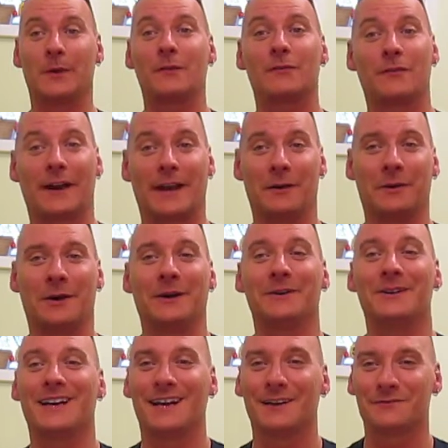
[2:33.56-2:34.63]
If I go out
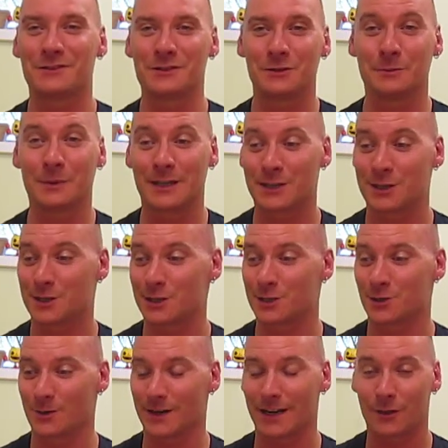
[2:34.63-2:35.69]
and I have too much to
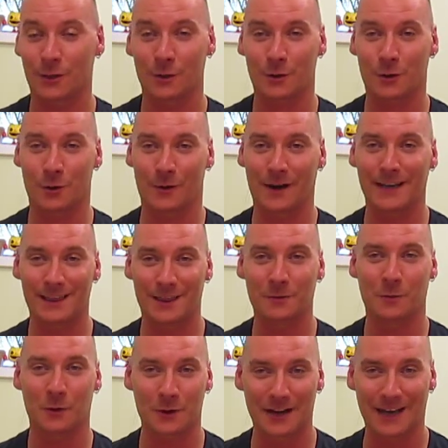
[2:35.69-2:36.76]
drink, they're great the
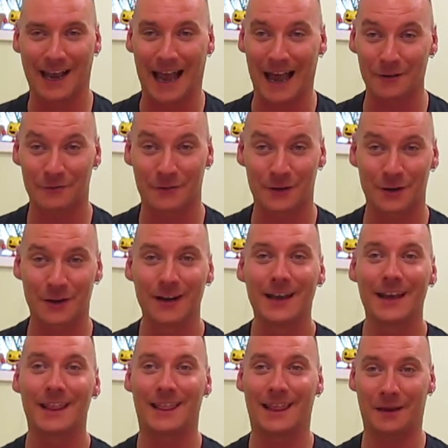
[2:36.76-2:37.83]
morning after.
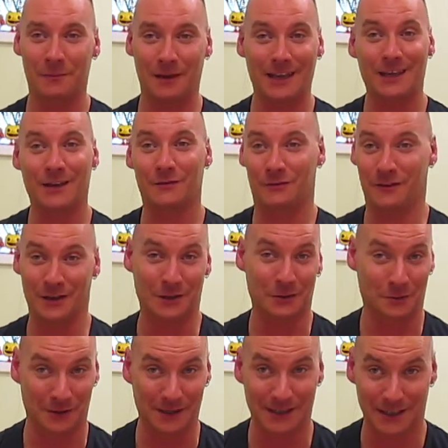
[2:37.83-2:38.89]
They make you feel
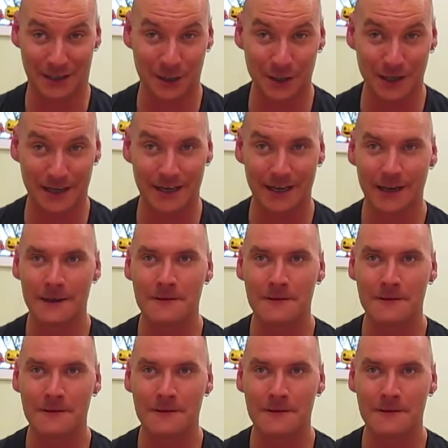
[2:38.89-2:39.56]
really good.